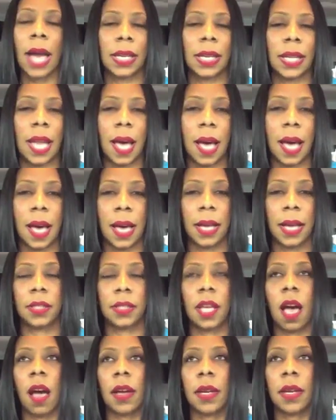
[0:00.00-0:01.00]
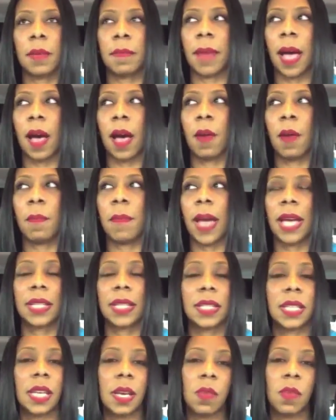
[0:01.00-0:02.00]
of line talking about
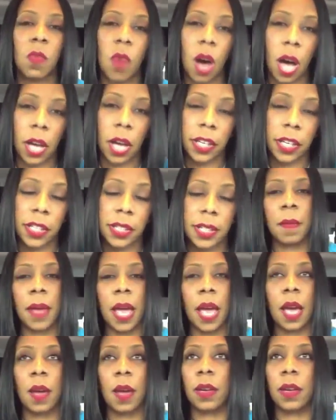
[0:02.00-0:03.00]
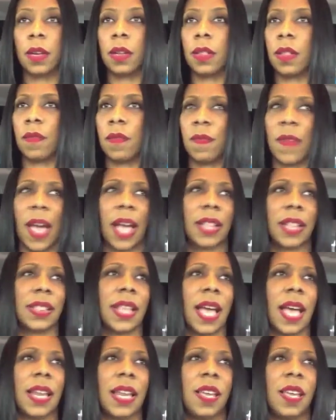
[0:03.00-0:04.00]
Maxine Waters and the fact
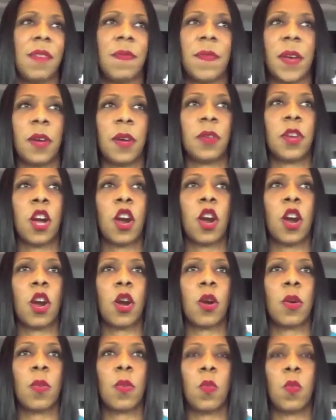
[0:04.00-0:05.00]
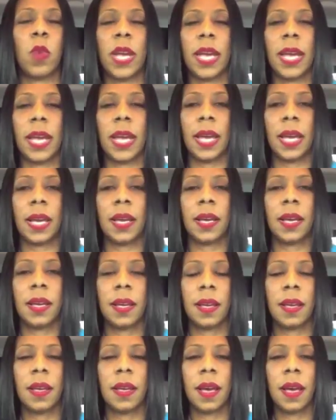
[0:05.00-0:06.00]
that he felt her wig
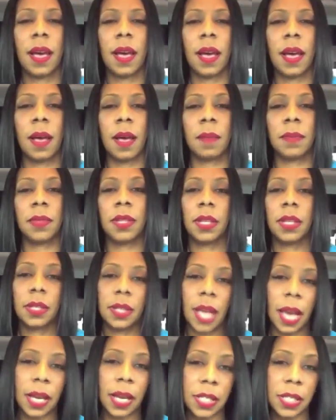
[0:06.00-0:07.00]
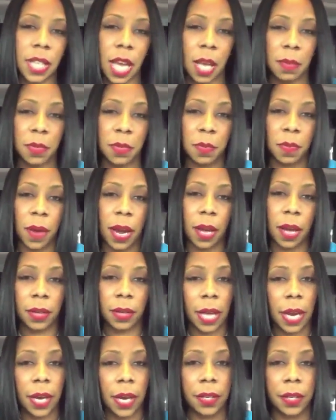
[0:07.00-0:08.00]
looked like a James Brown
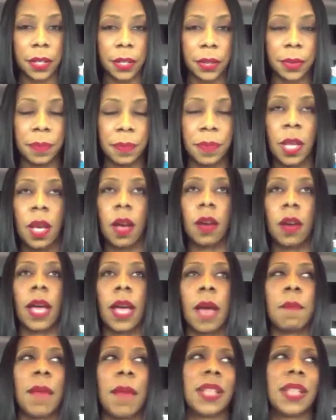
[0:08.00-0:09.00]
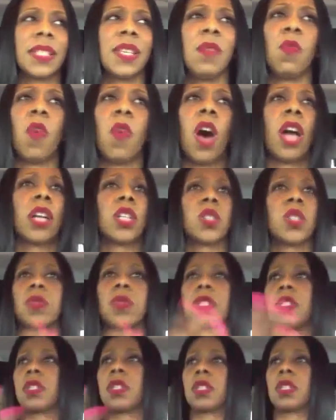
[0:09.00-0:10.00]
hairdo. Okay, Maxine Waters
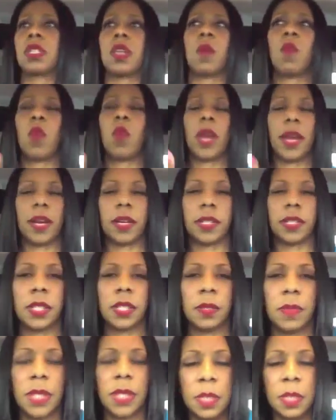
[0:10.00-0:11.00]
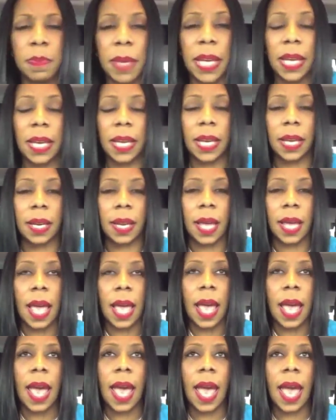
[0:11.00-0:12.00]
was somewhere. She was speaking
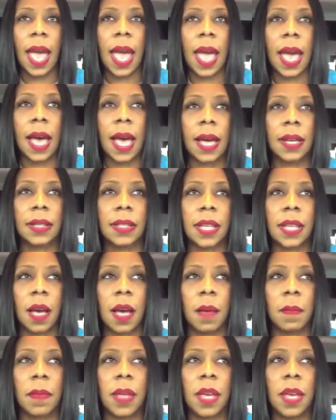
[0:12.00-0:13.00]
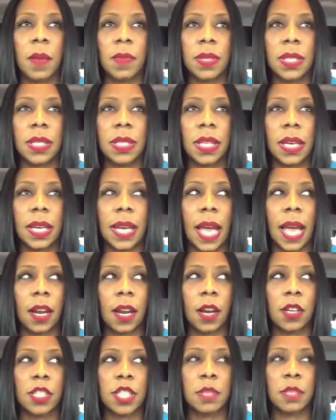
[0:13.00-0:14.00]
and he was looking at
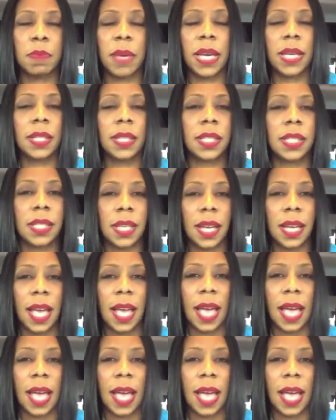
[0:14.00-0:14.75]
her speech.